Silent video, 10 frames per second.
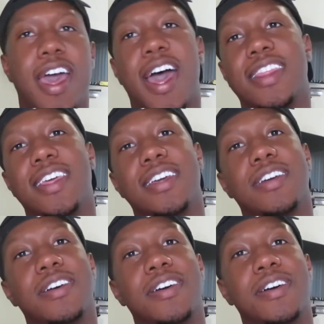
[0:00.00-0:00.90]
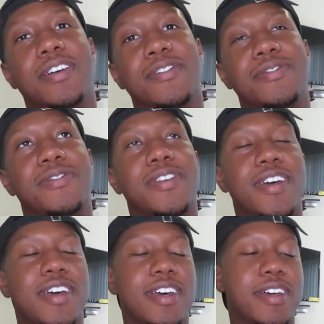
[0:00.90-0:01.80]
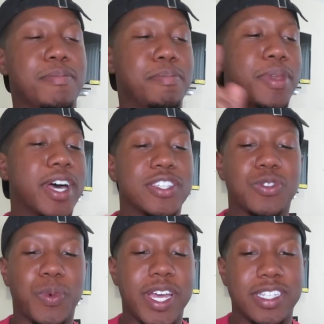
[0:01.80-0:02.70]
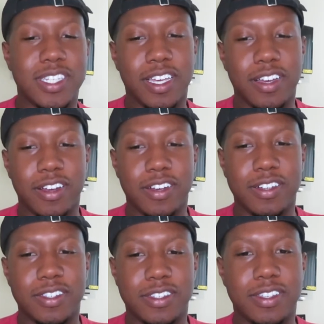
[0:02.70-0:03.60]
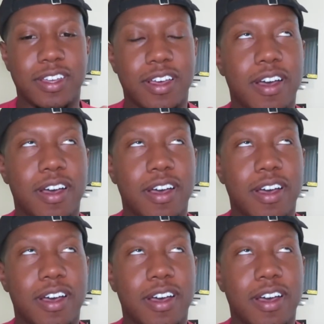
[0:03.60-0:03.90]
I think of Blood, Sweat, Tears.